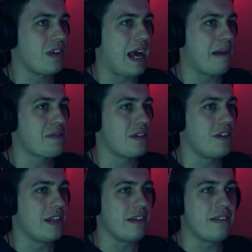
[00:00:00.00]

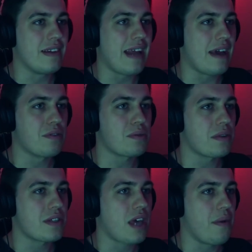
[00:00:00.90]
absolutely nails
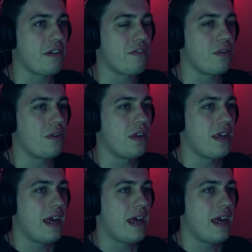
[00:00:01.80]
what it's going for.